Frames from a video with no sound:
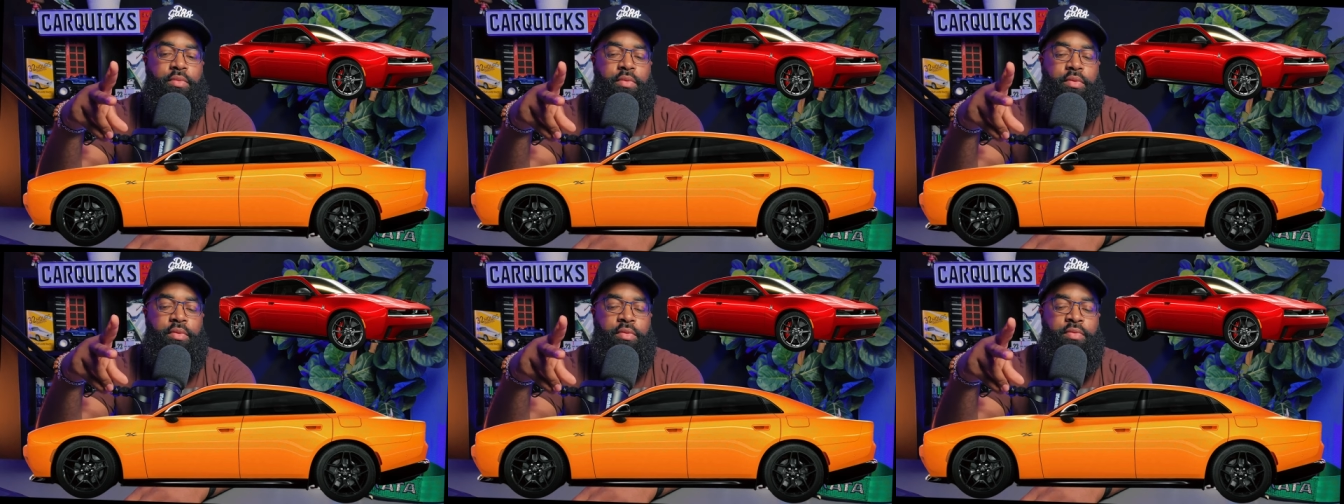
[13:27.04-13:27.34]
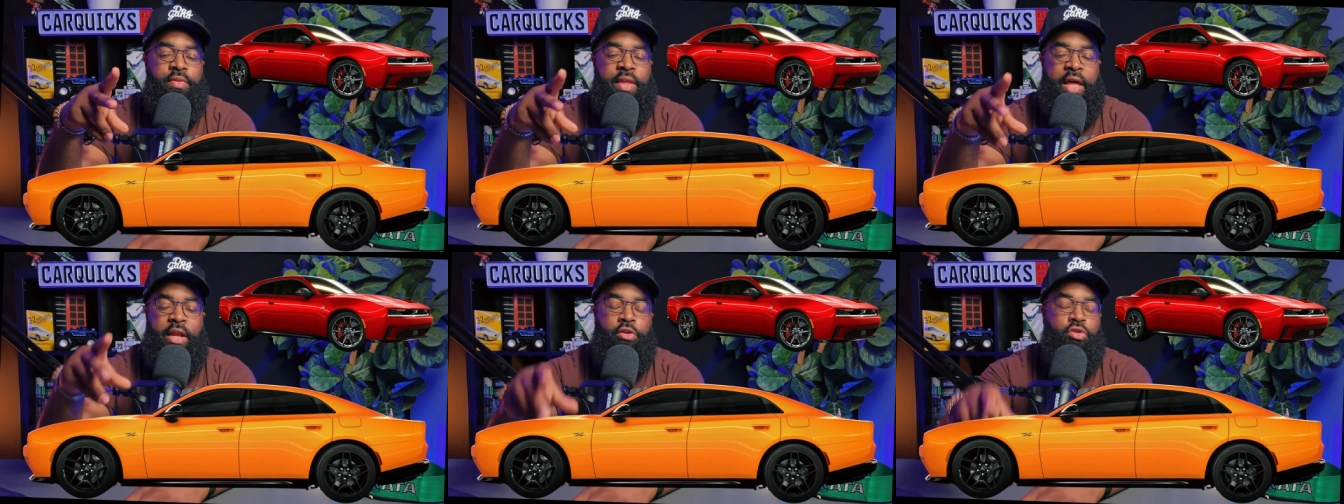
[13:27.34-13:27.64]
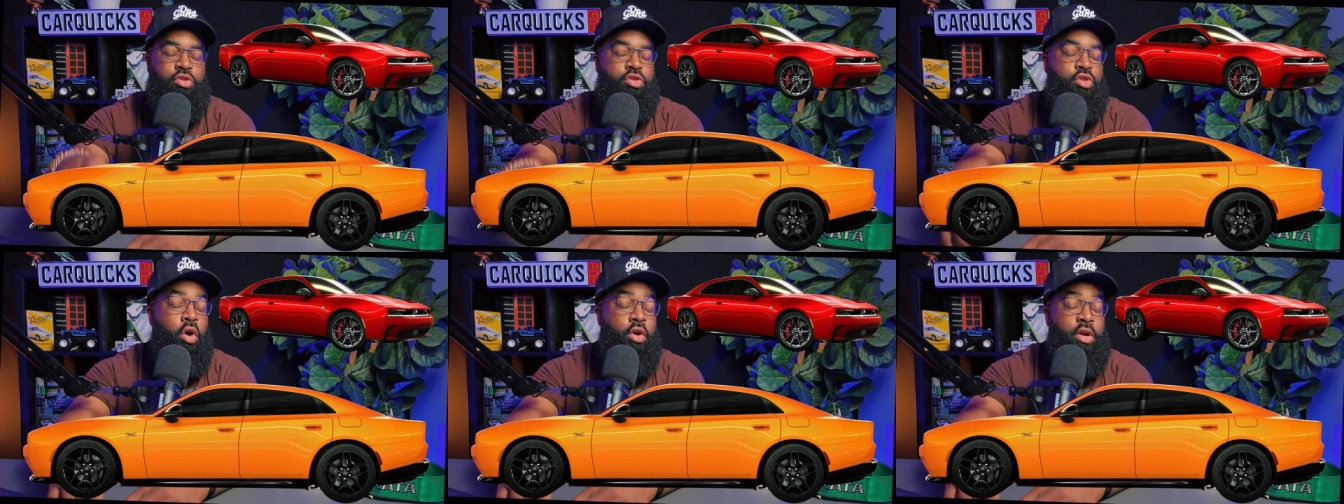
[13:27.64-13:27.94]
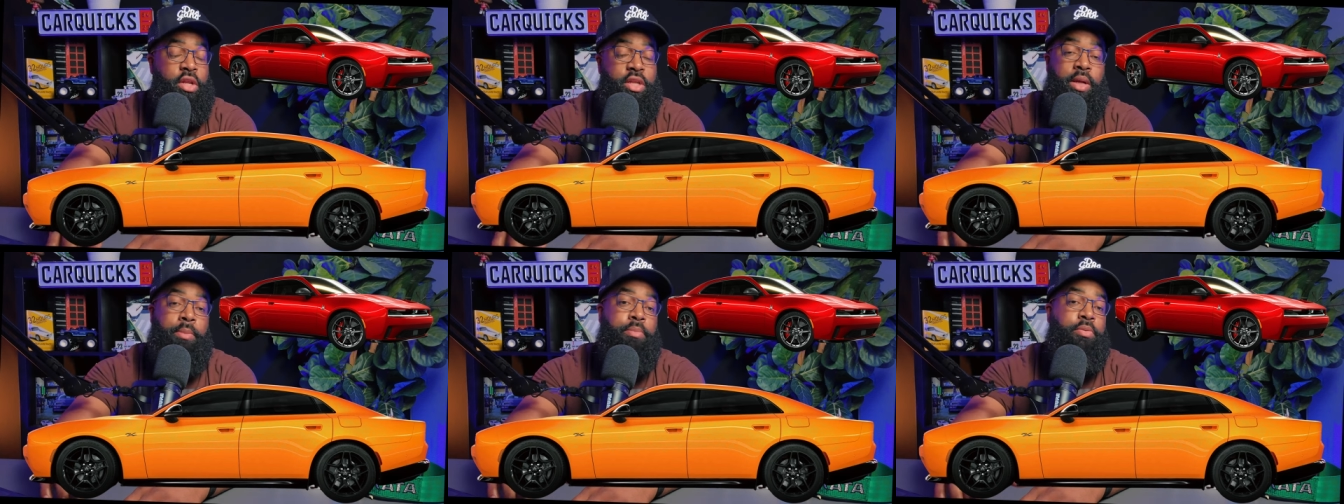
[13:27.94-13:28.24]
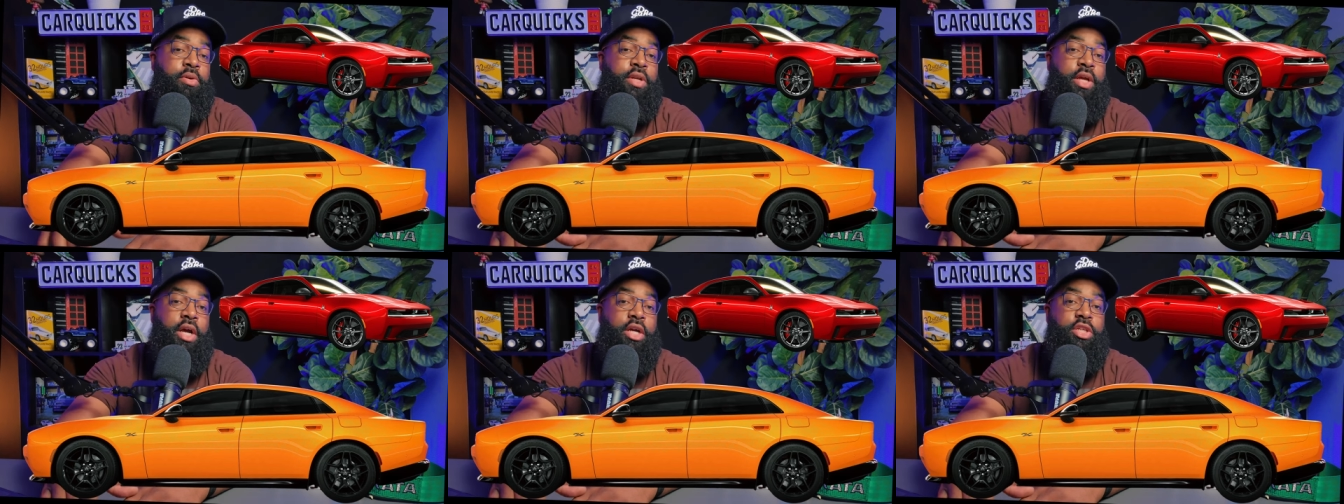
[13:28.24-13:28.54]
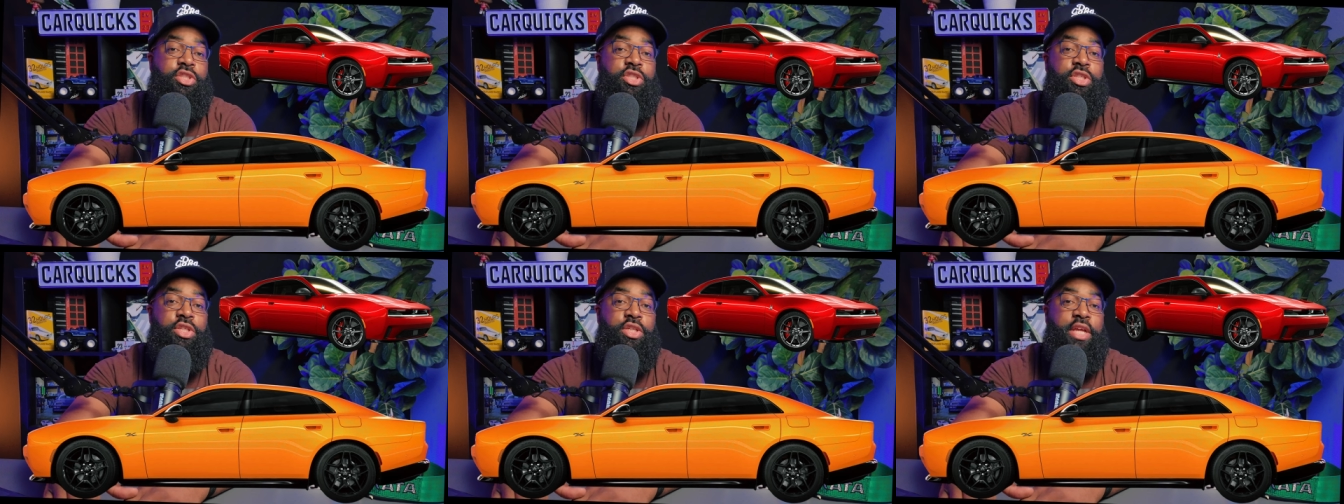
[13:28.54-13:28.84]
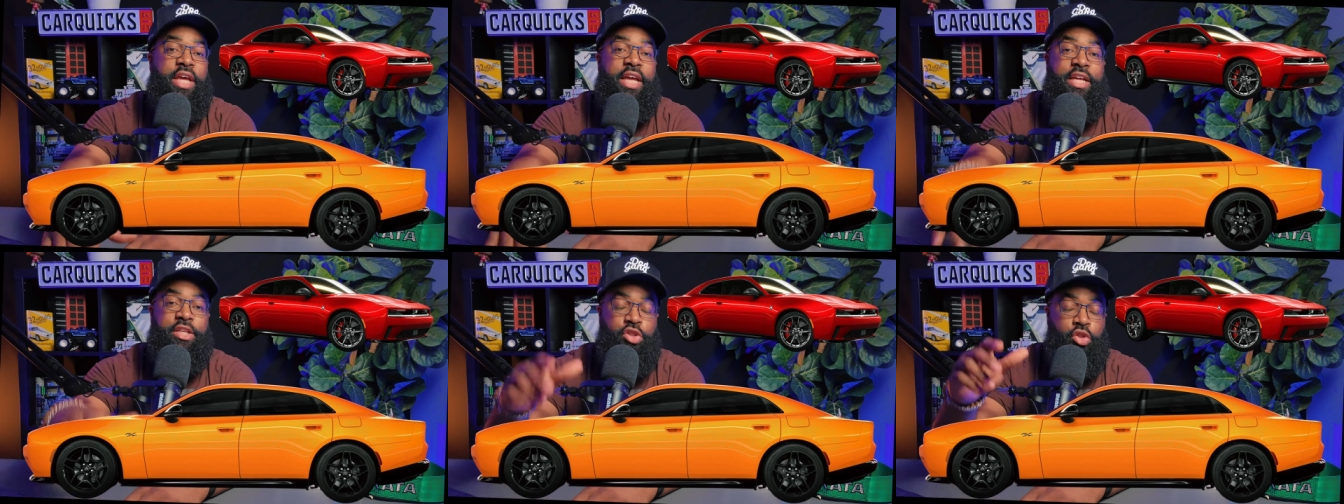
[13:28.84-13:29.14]
that are starting their production
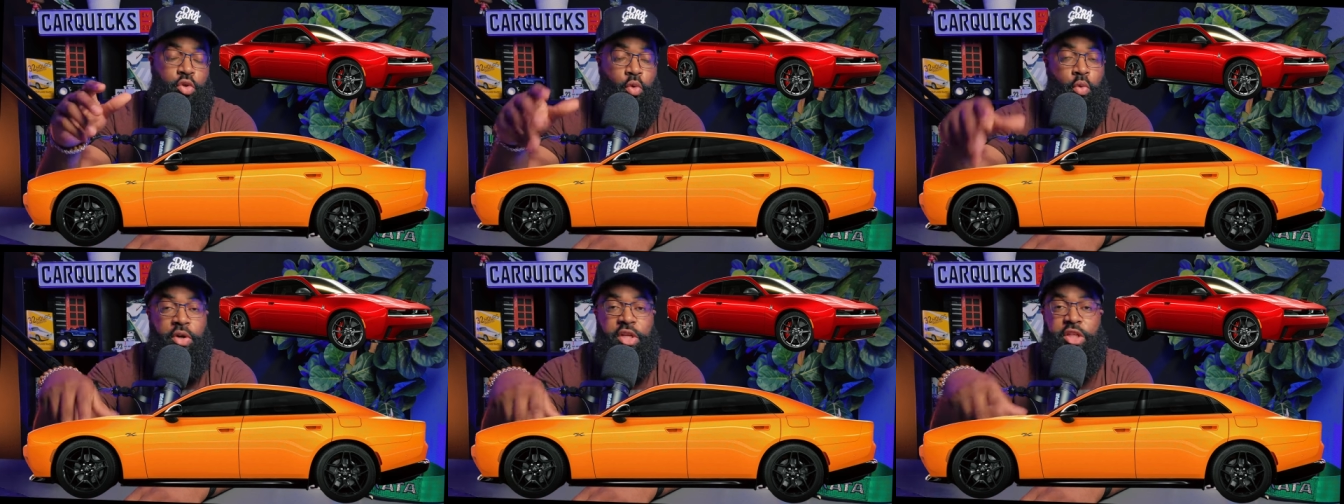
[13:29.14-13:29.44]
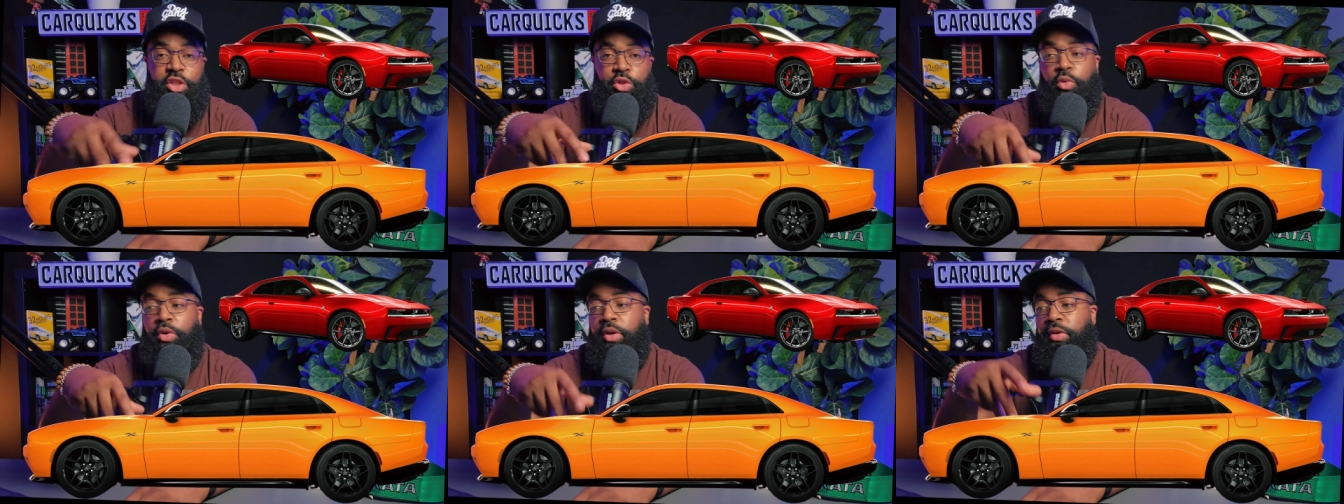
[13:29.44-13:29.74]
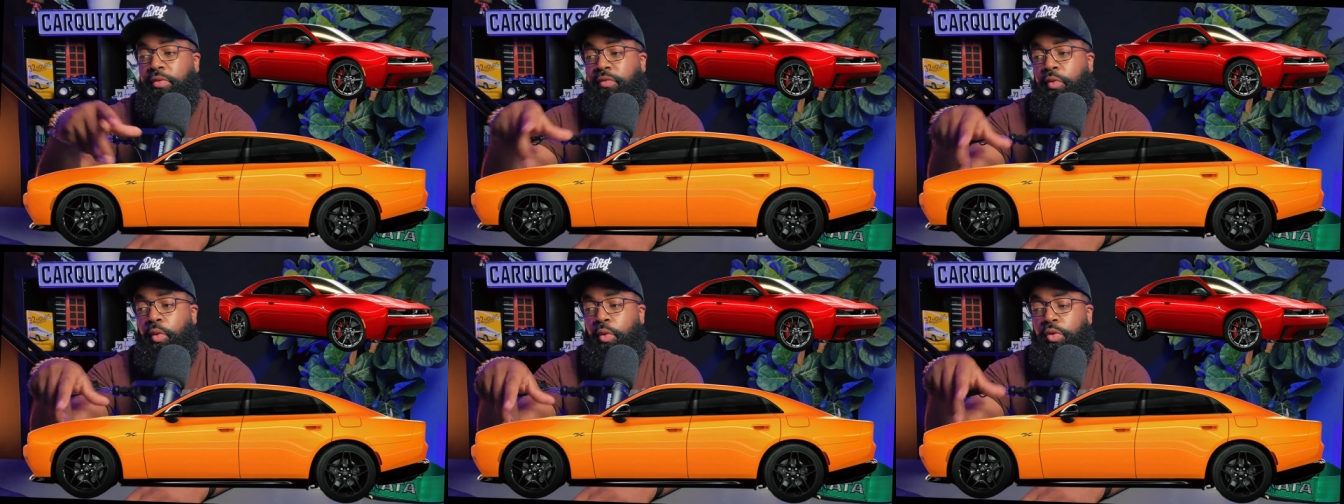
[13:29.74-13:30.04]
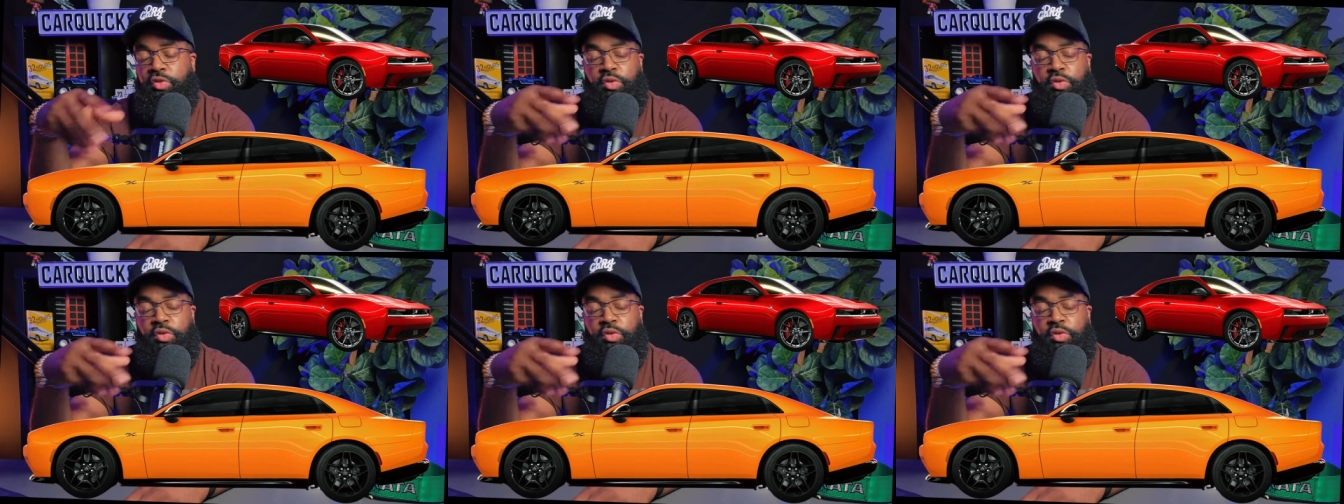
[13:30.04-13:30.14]
in twenty twenty-four.